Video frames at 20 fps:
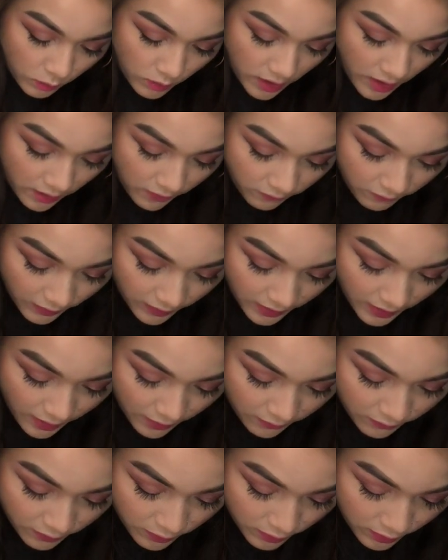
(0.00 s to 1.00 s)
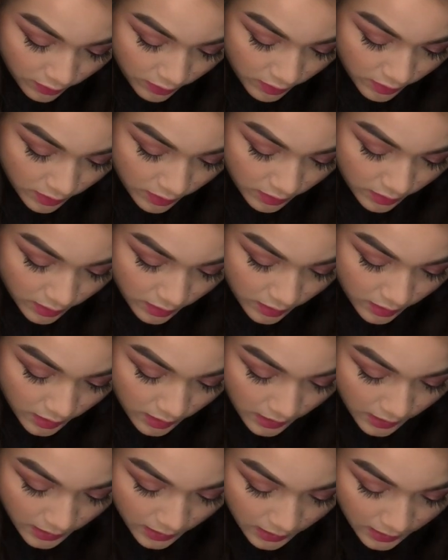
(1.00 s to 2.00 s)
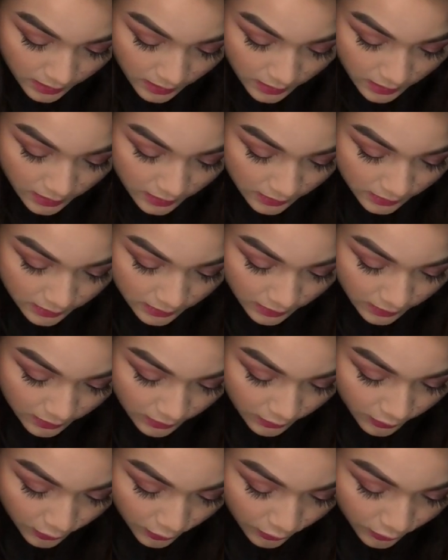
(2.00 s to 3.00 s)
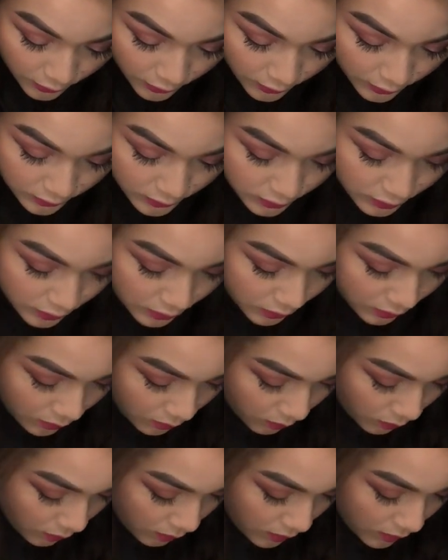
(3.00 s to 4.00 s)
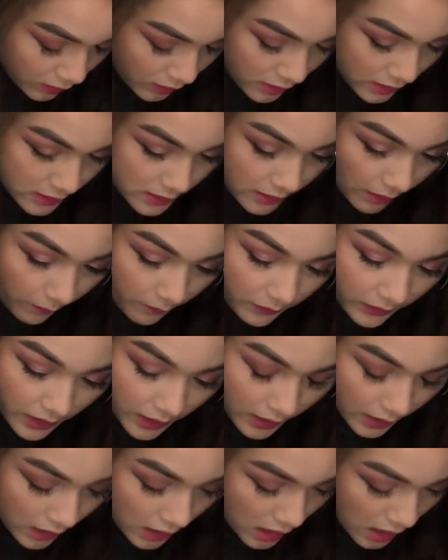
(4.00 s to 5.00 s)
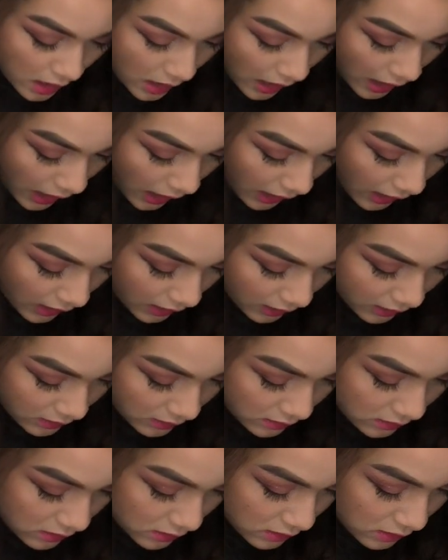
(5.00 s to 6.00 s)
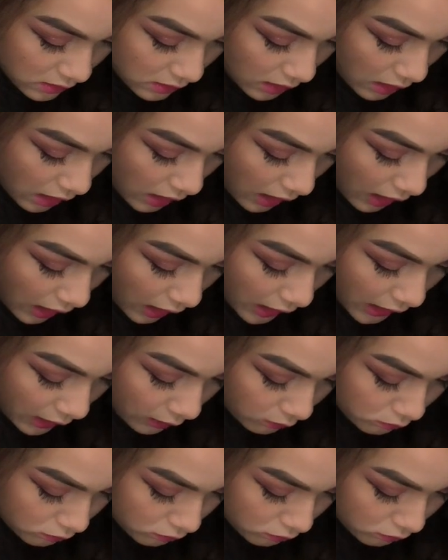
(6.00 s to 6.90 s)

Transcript: if I ever get hurt or something. And I